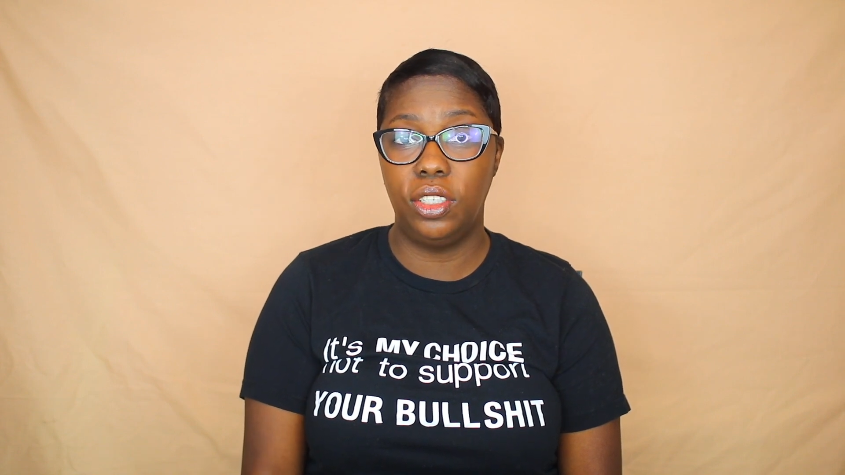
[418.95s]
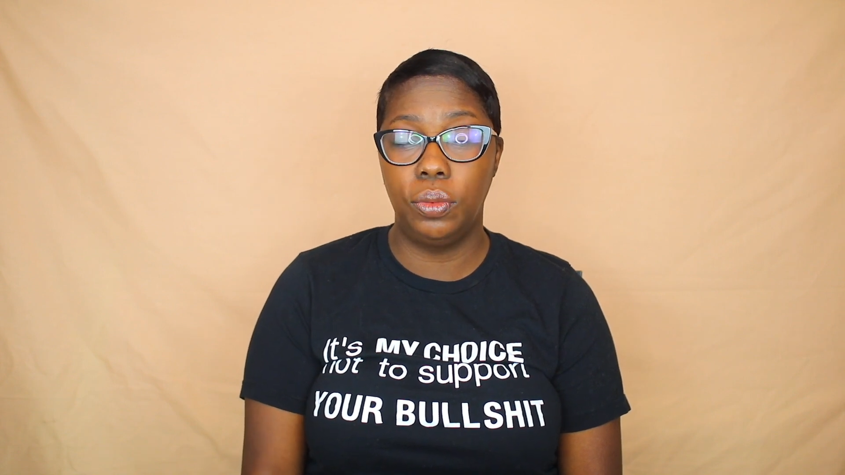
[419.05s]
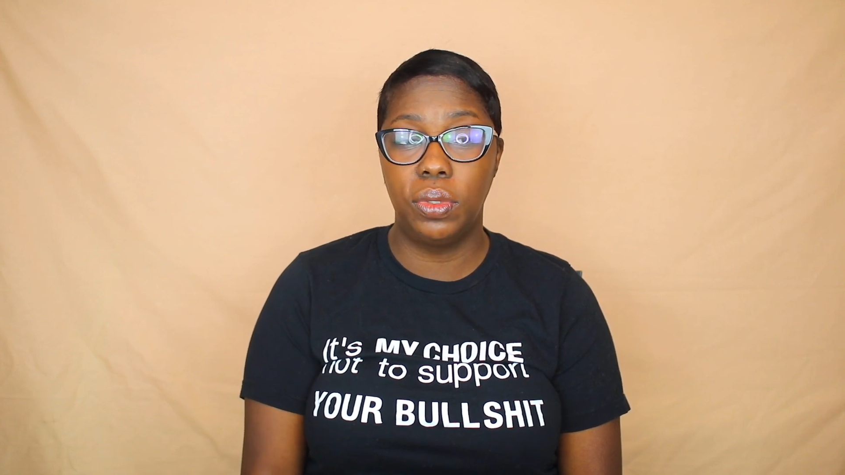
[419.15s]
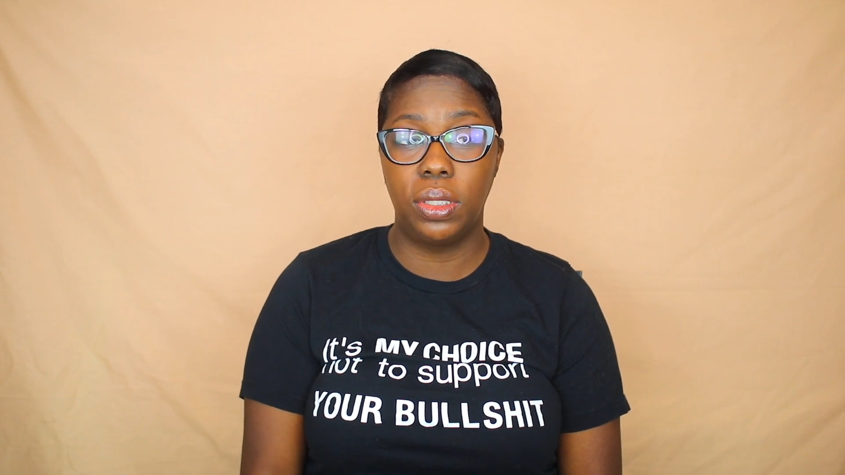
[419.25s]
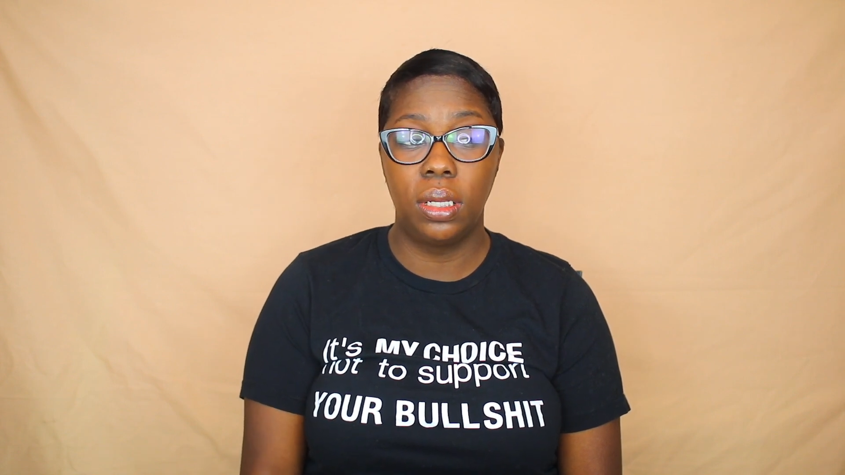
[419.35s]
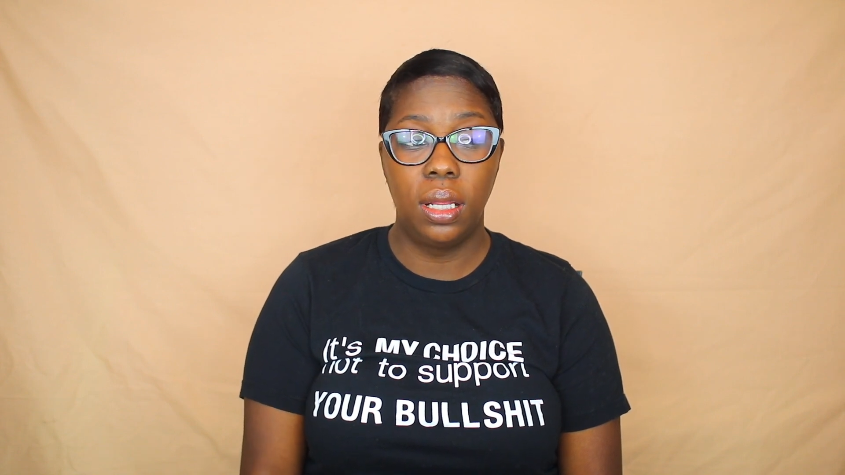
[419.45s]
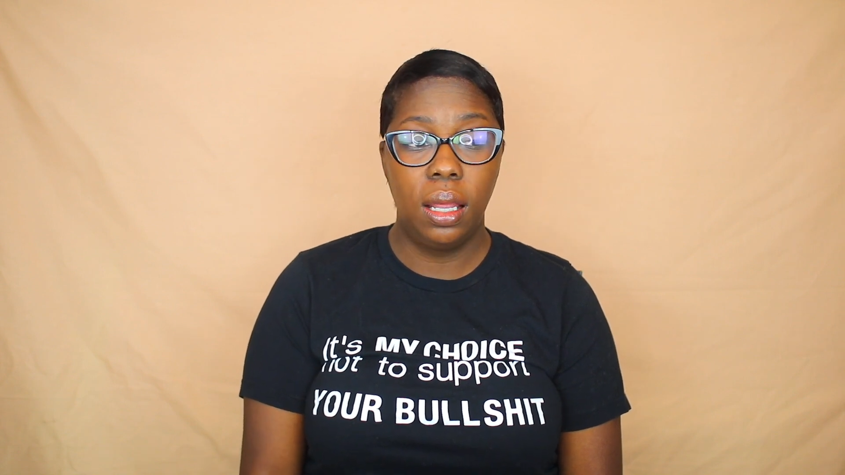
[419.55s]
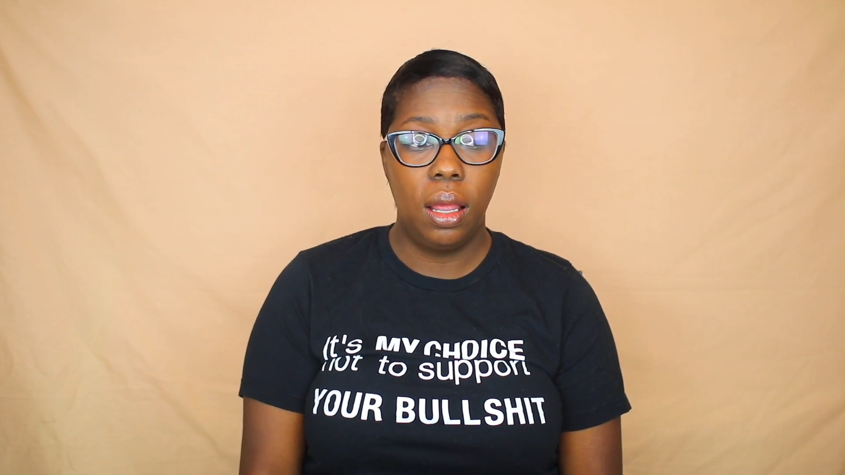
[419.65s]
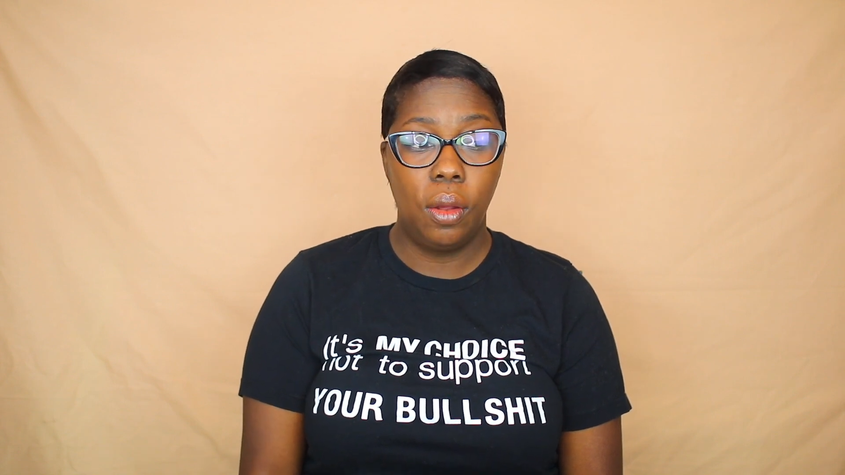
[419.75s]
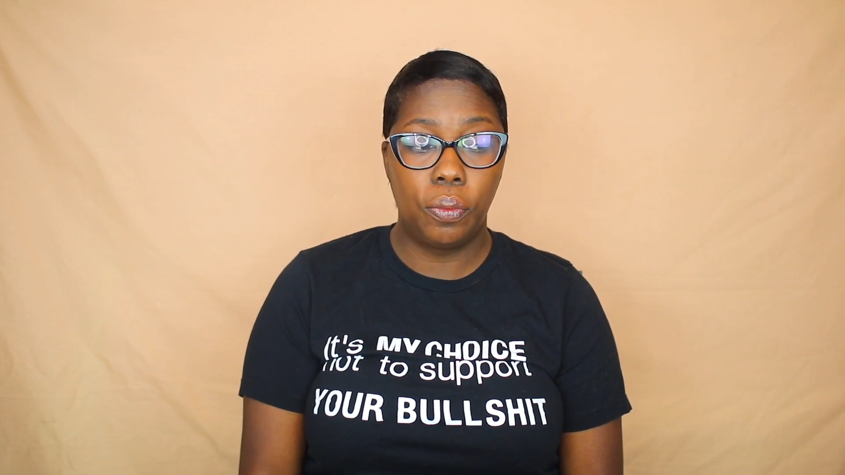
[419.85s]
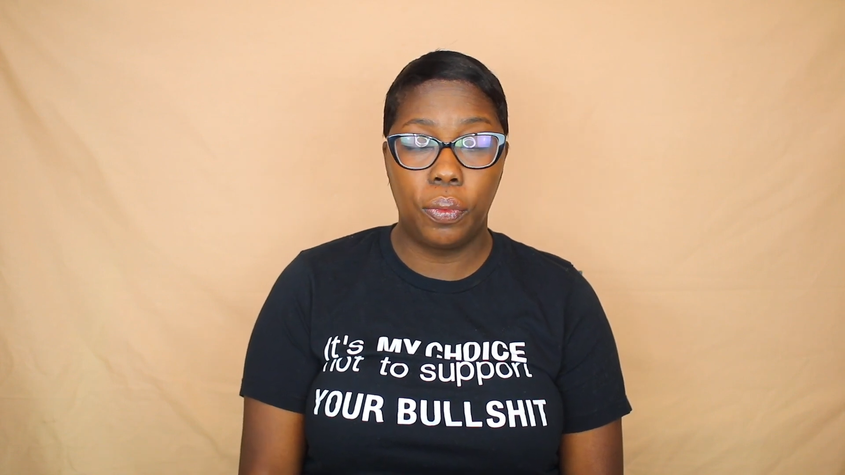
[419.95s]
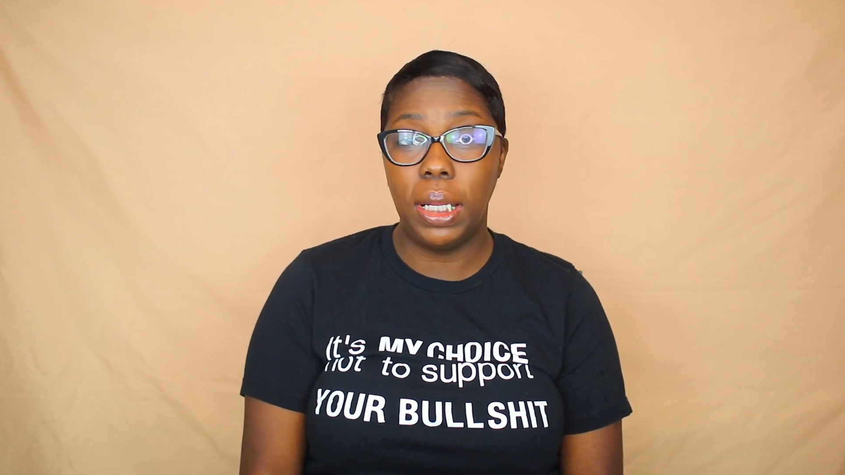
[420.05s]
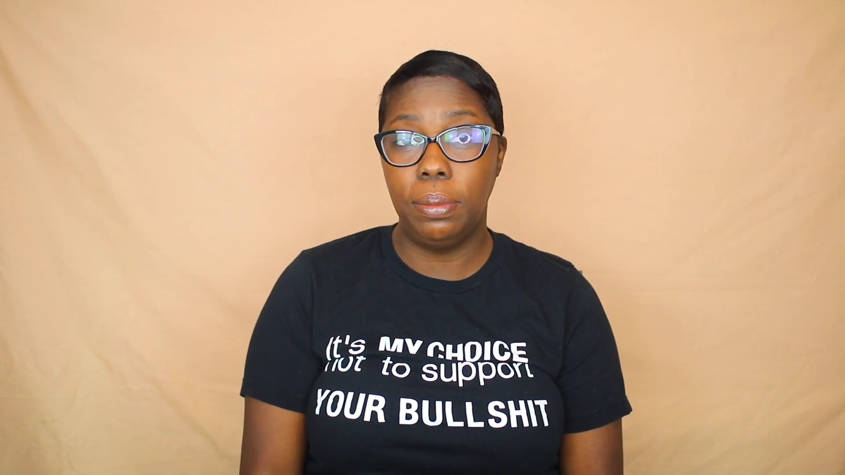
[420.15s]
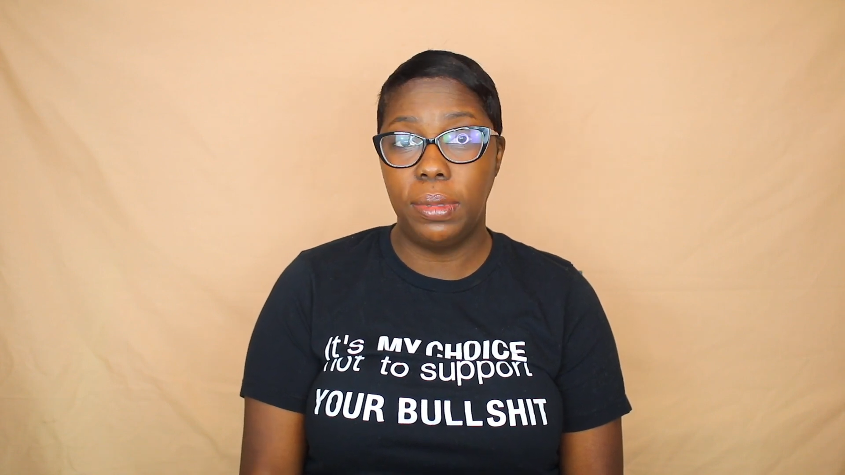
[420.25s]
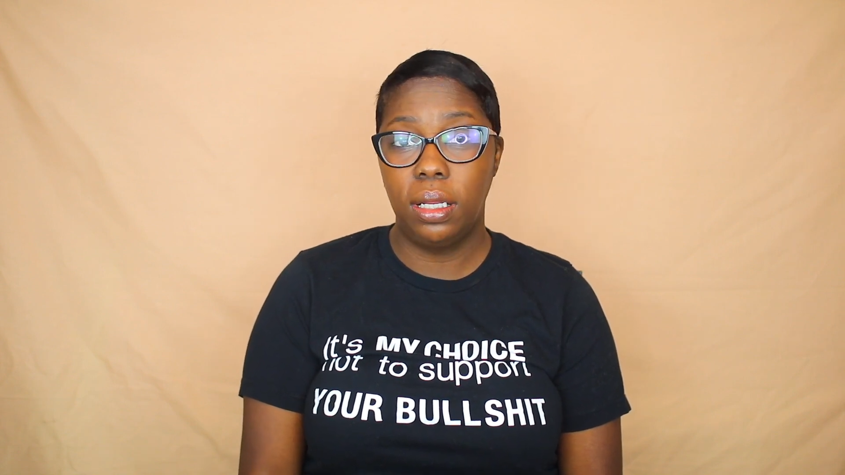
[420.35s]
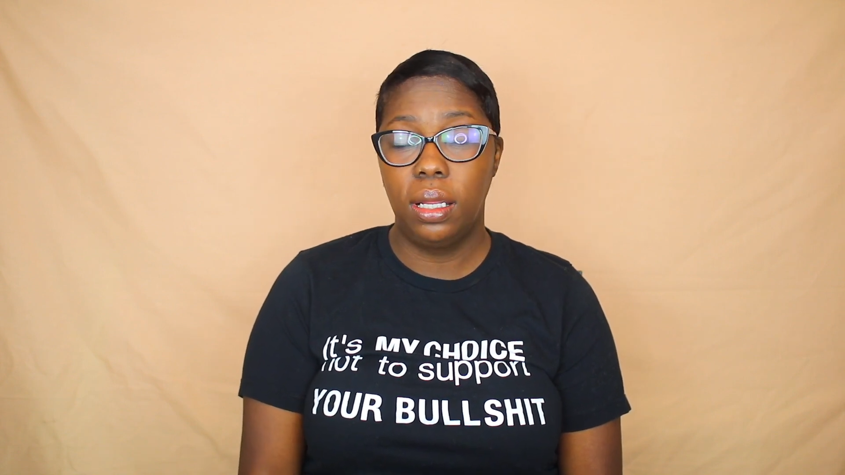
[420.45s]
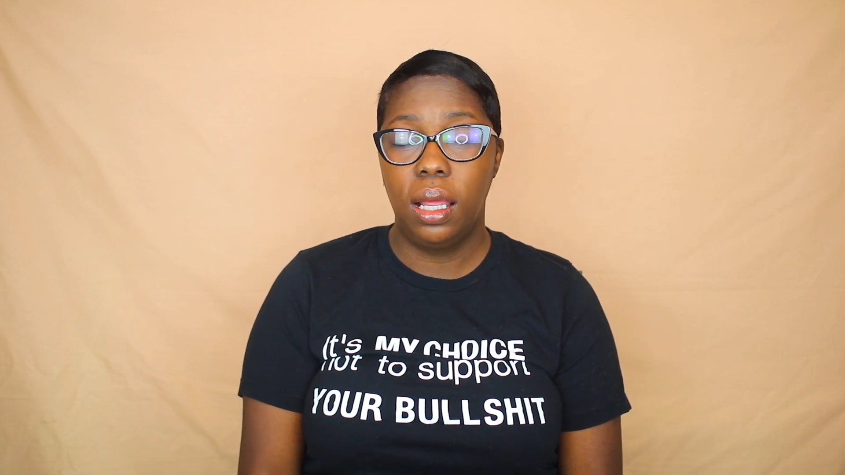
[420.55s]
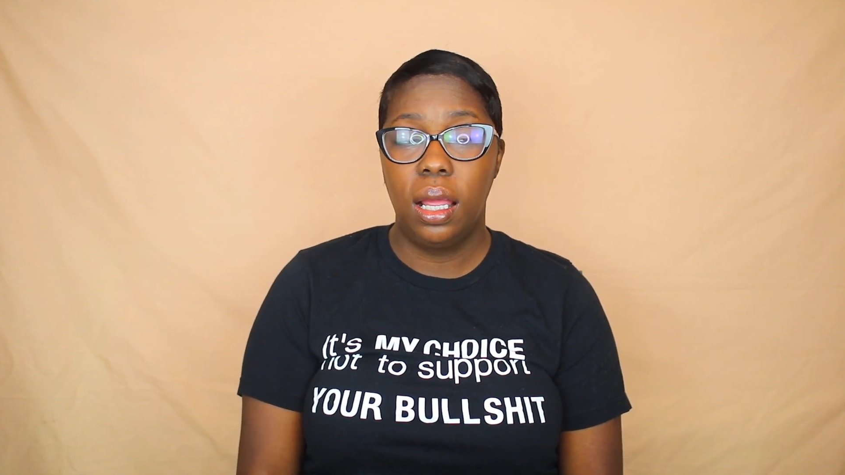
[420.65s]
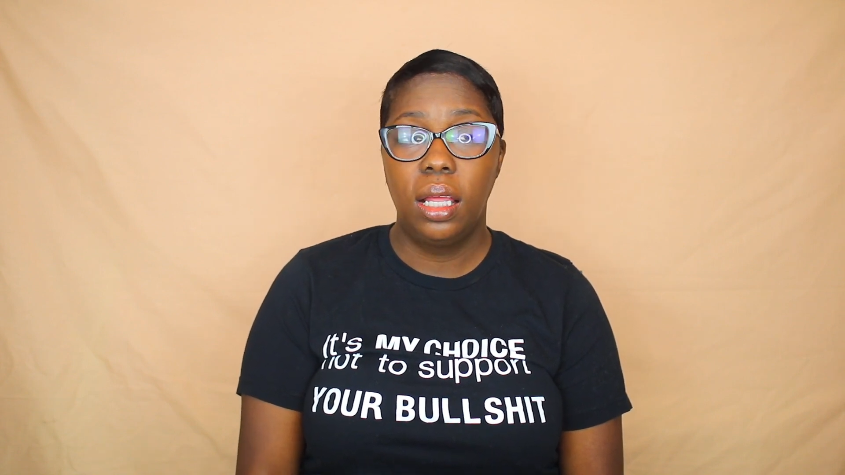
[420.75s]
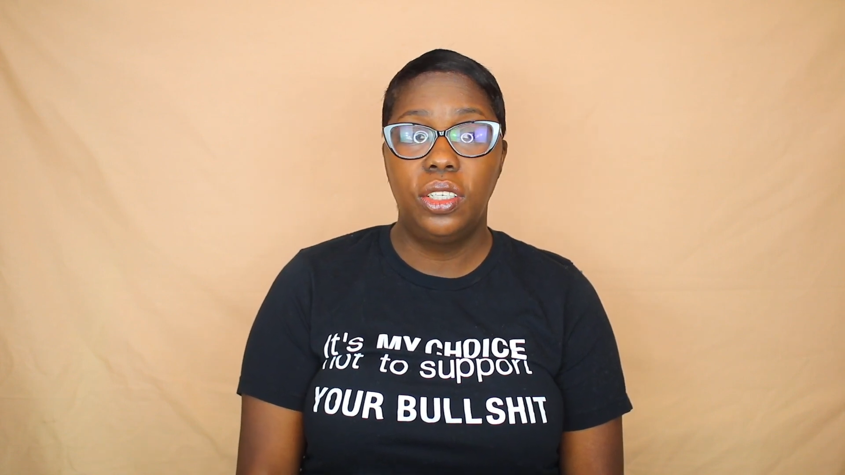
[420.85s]
She was raped.
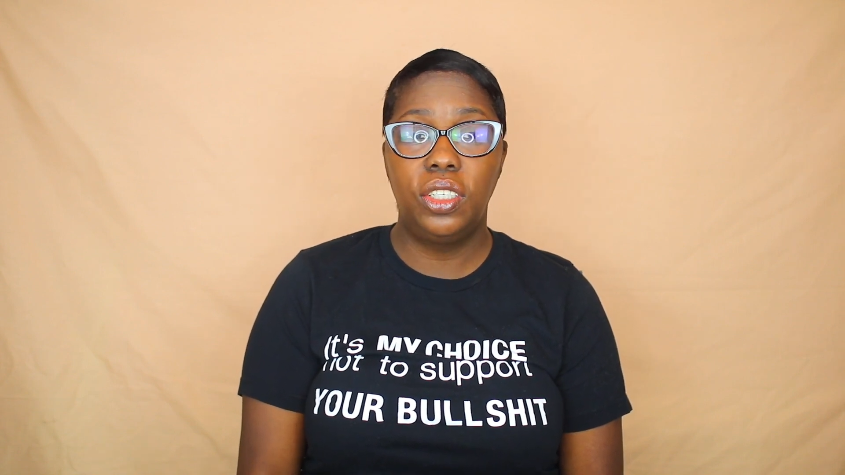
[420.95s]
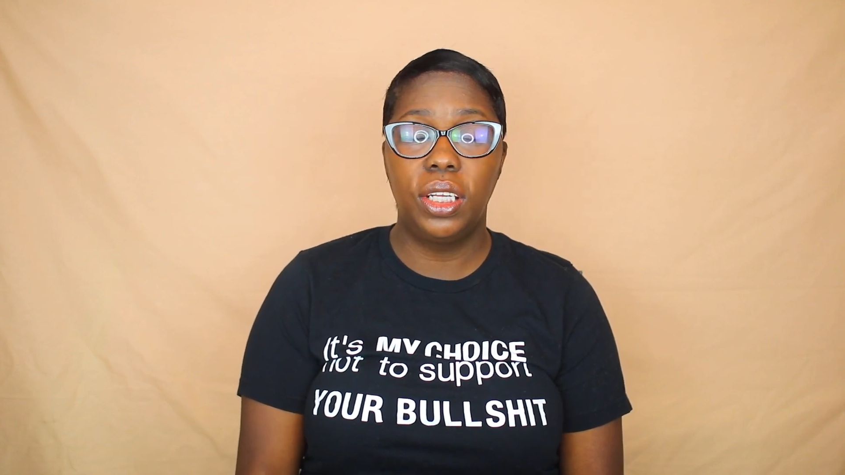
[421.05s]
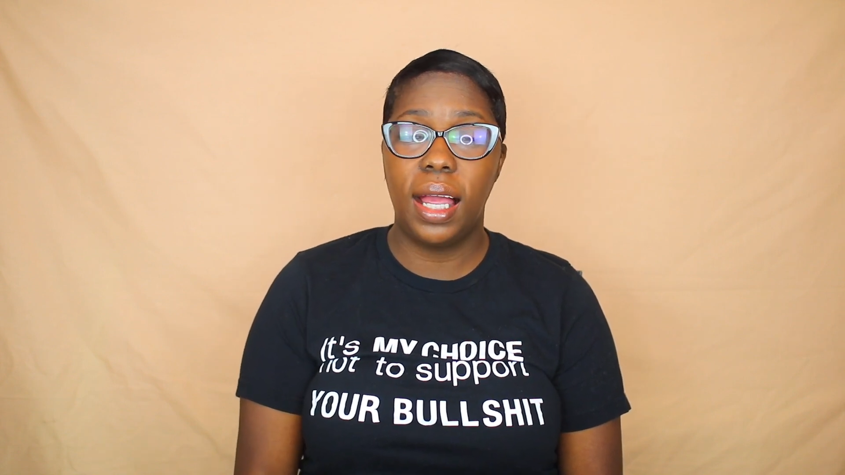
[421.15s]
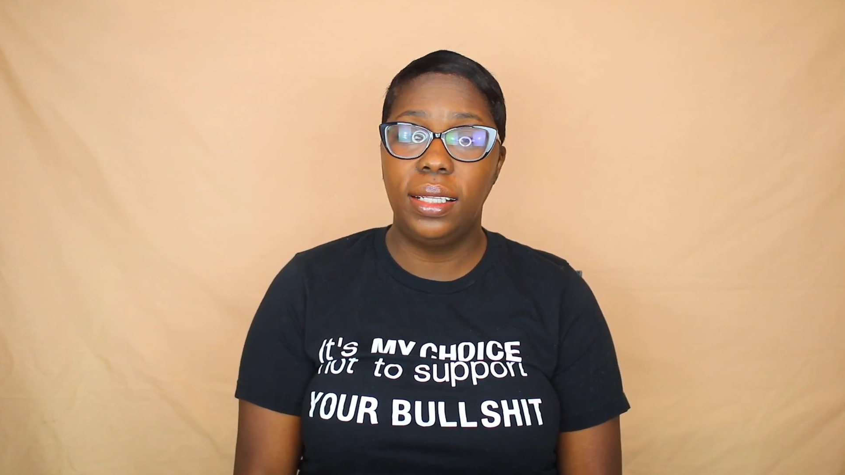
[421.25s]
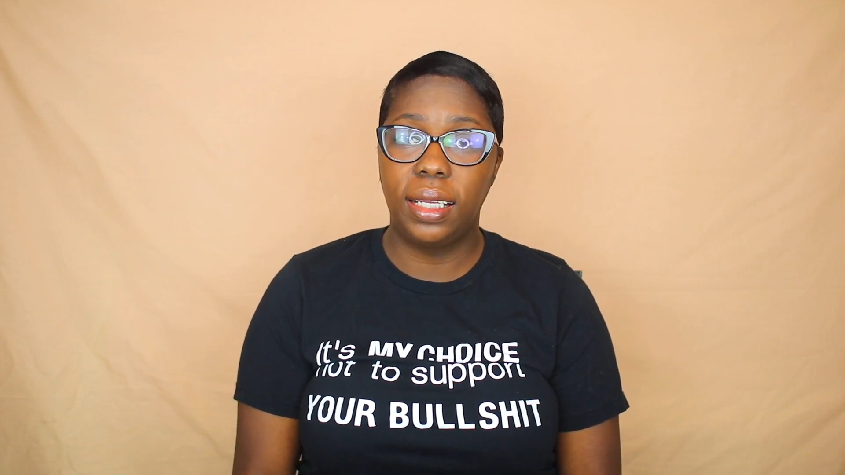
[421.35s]
She got